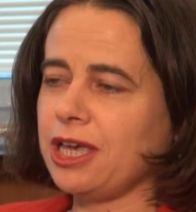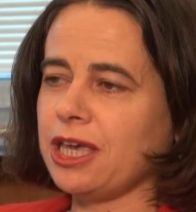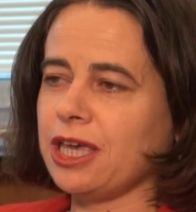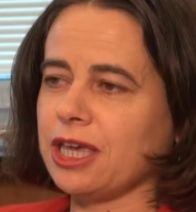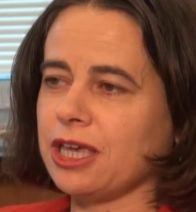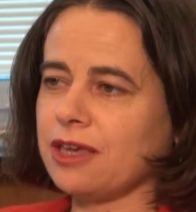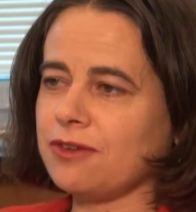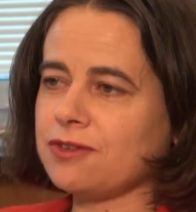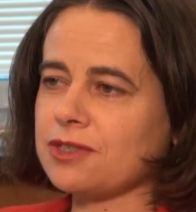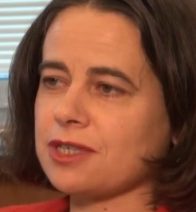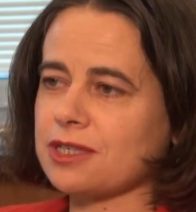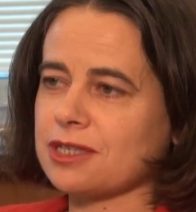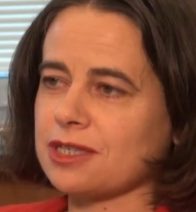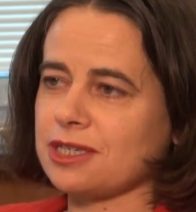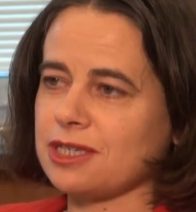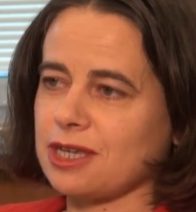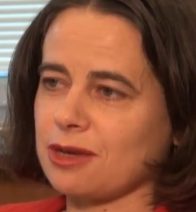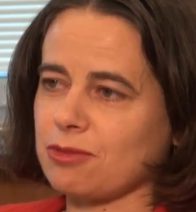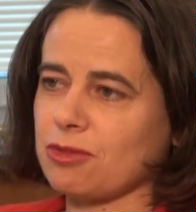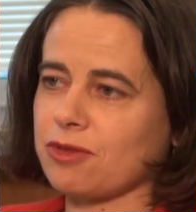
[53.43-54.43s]
It gives us
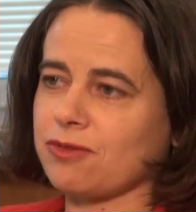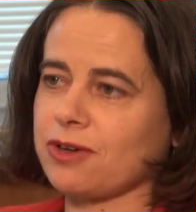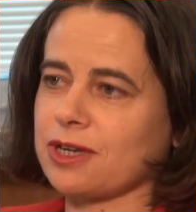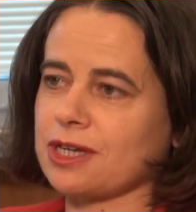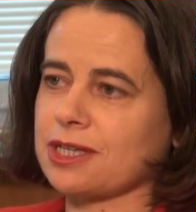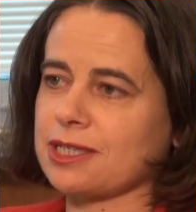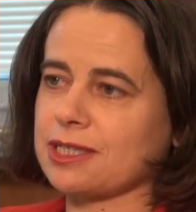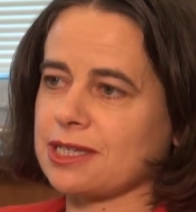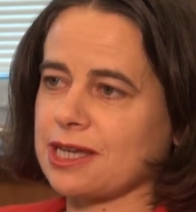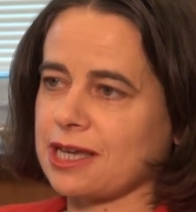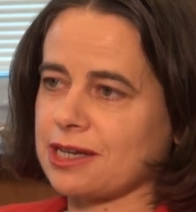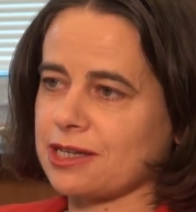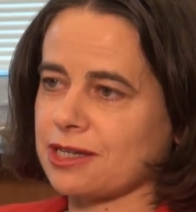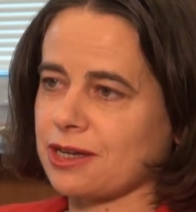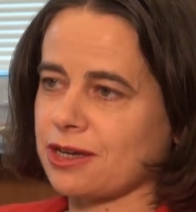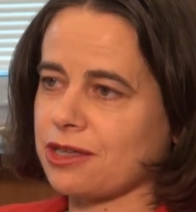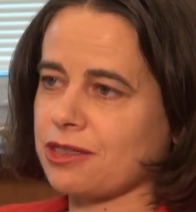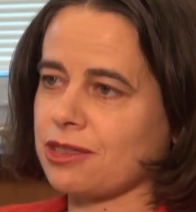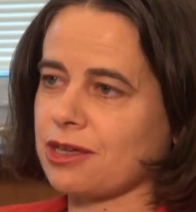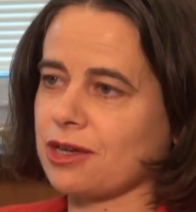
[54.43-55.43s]
a depth of
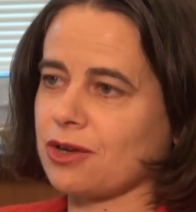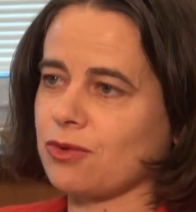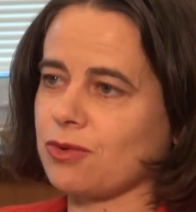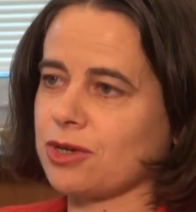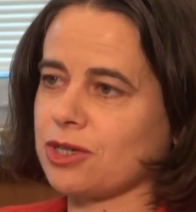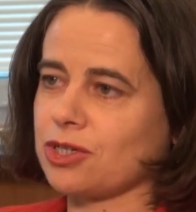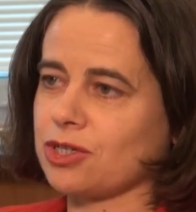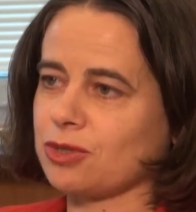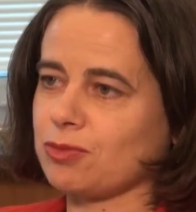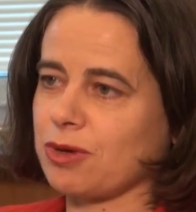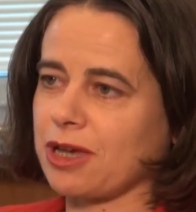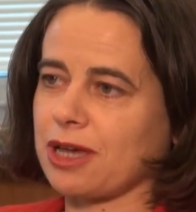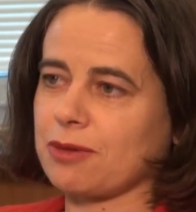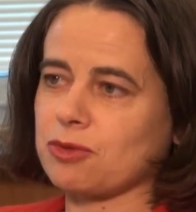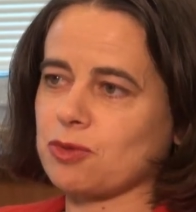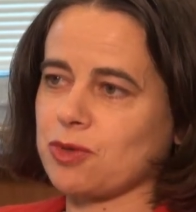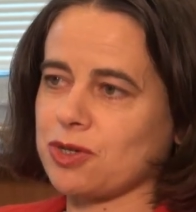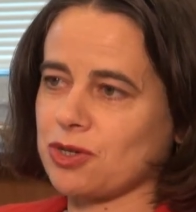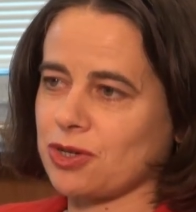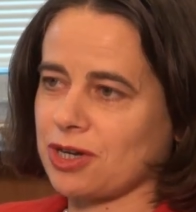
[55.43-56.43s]
understanding, I think, which
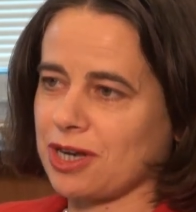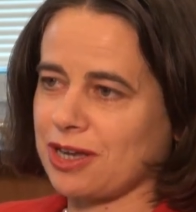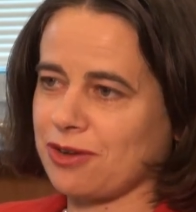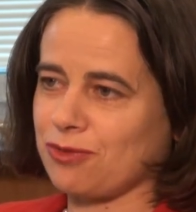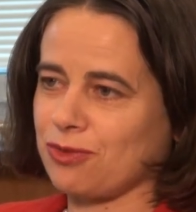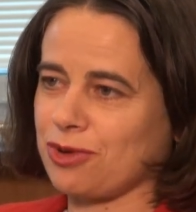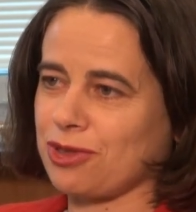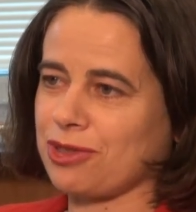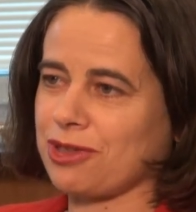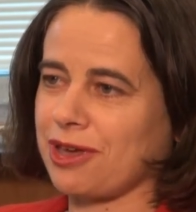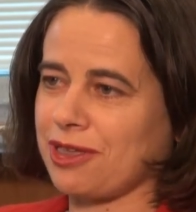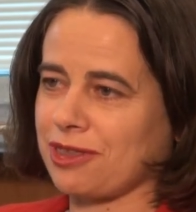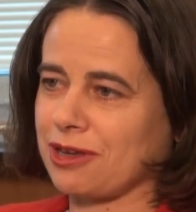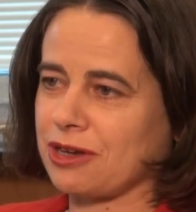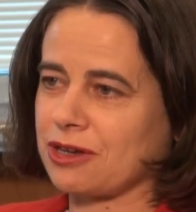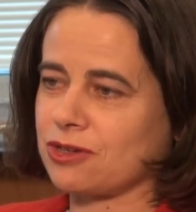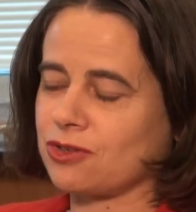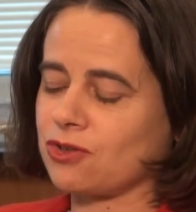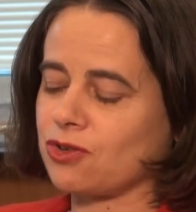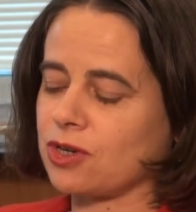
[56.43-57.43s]
perhaps we don't have with other
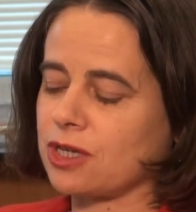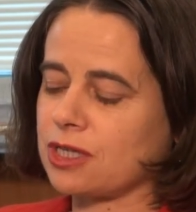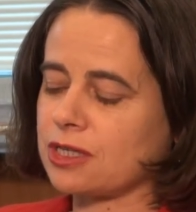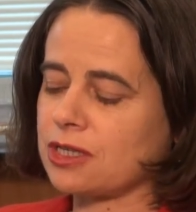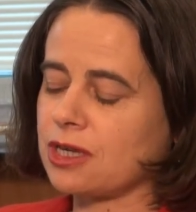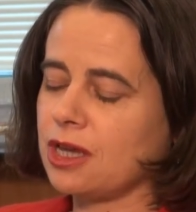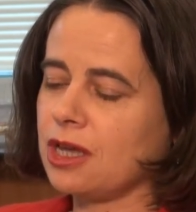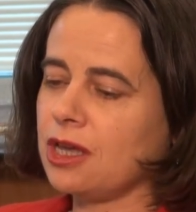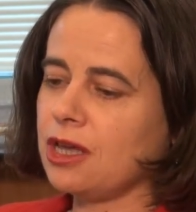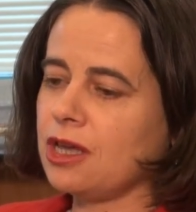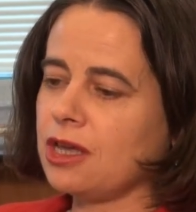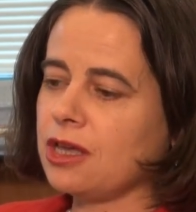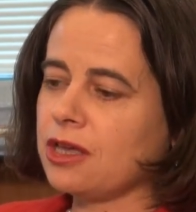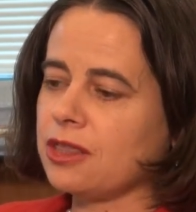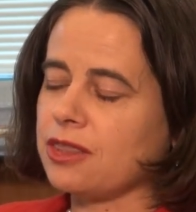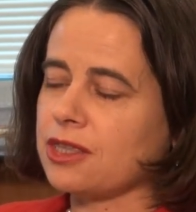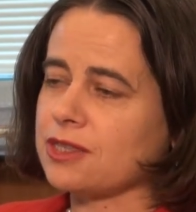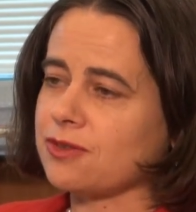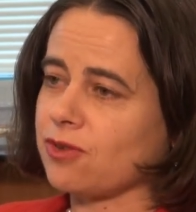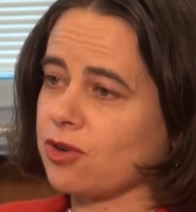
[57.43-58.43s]
countries.
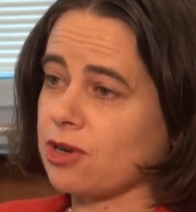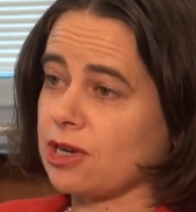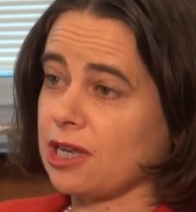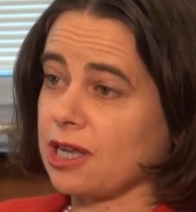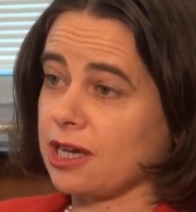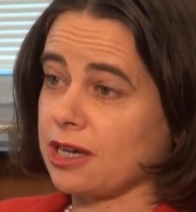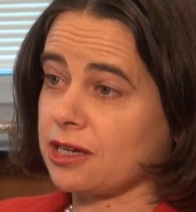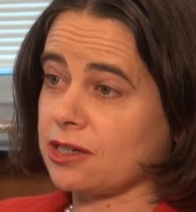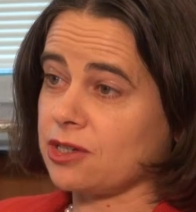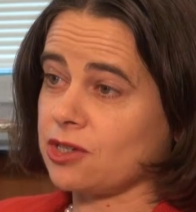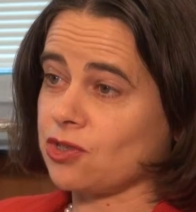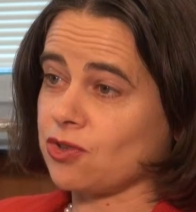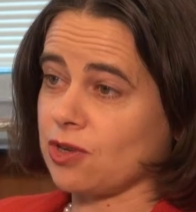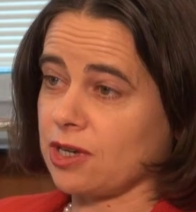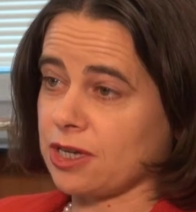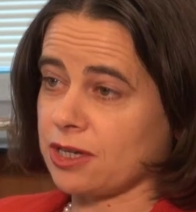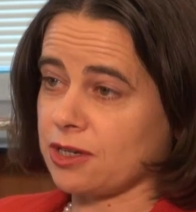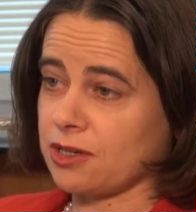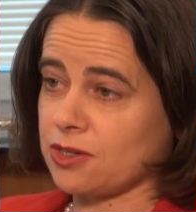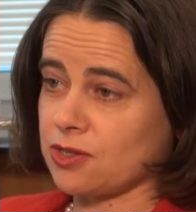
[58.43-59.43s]
There's a very large Sri
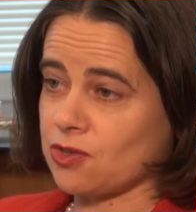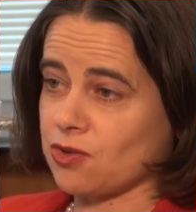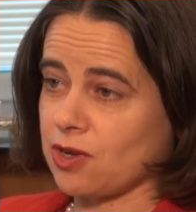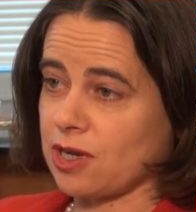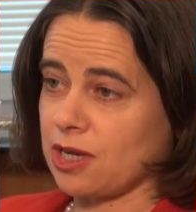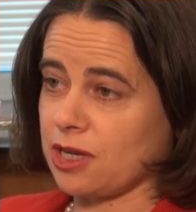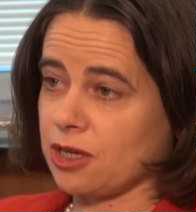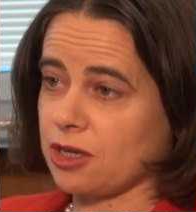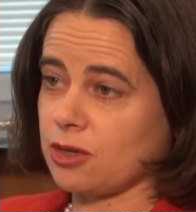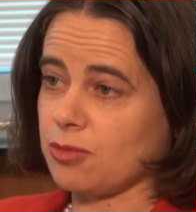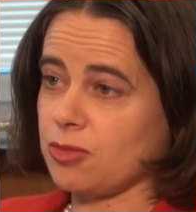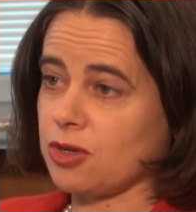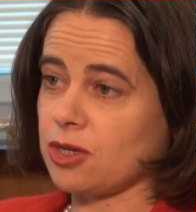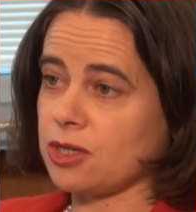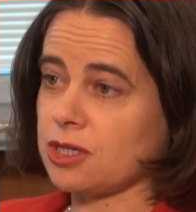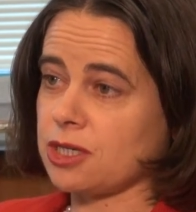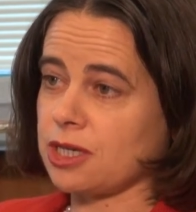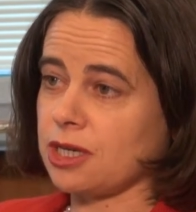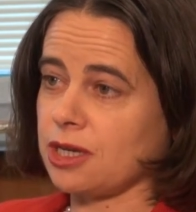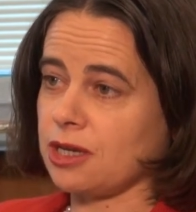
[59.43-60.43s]
Lankan Australian
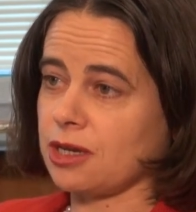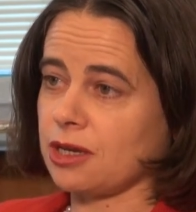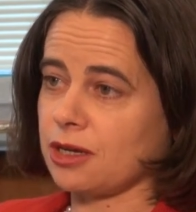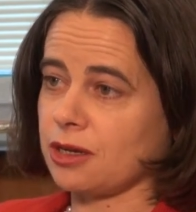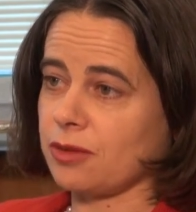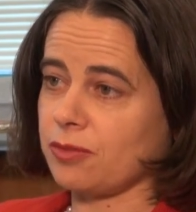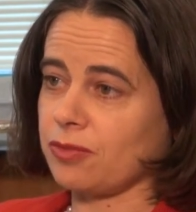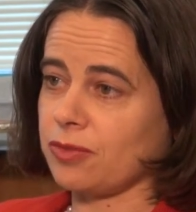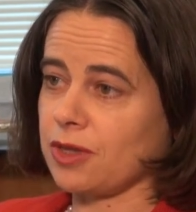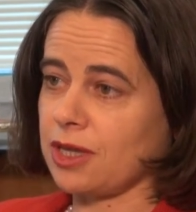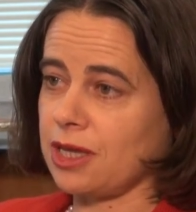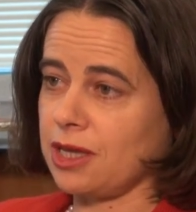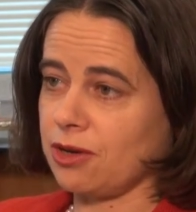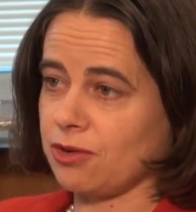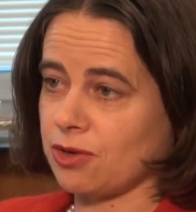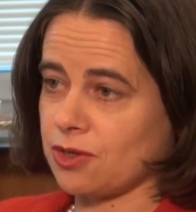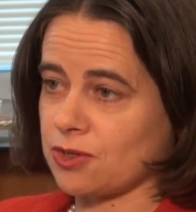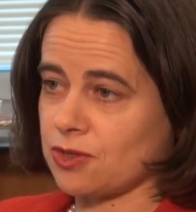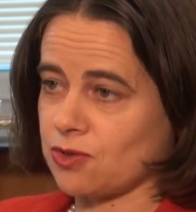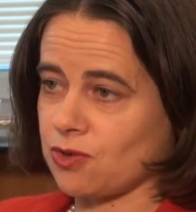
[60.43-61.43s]
community
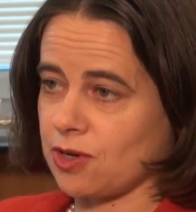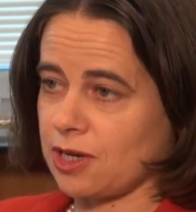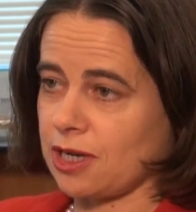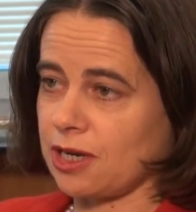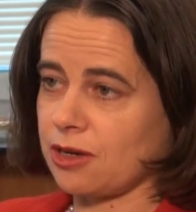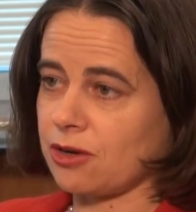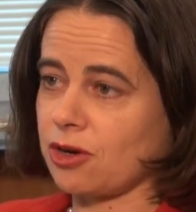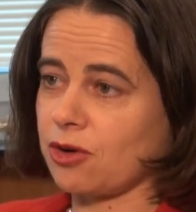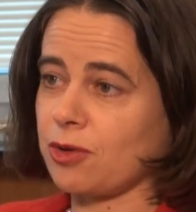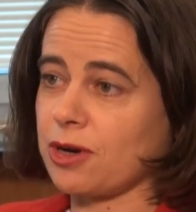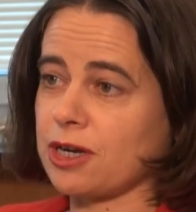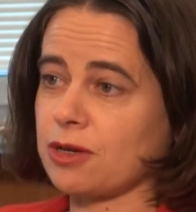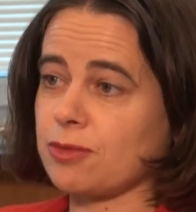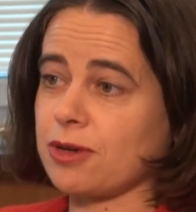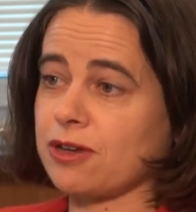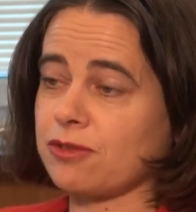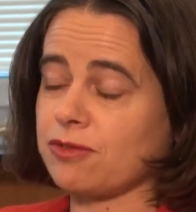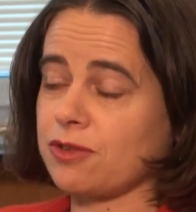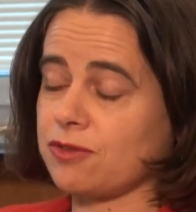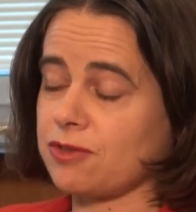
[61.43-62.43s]
here in Australia, around
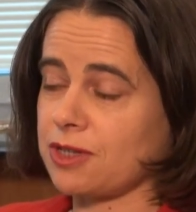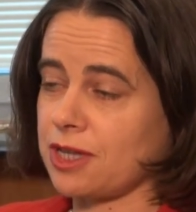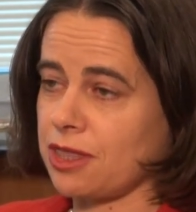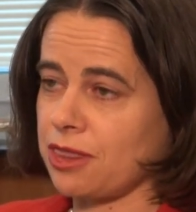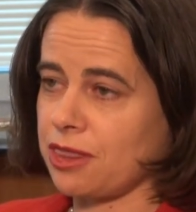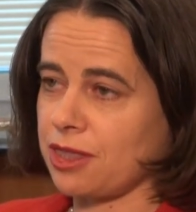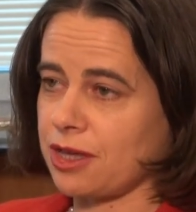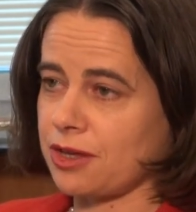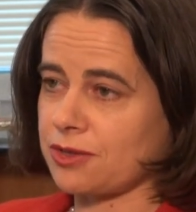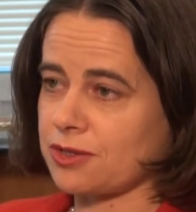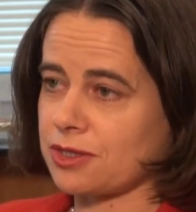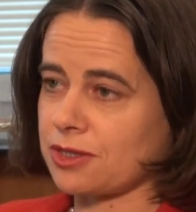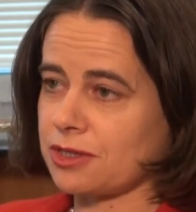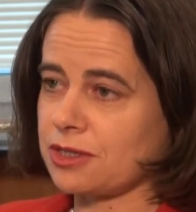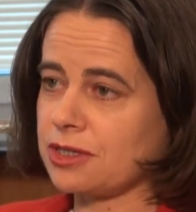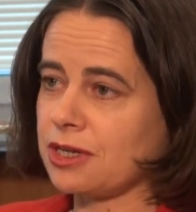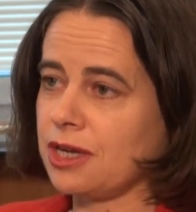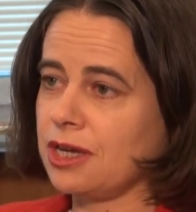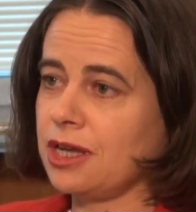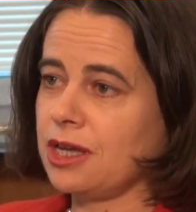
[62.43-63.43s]
about 15,000.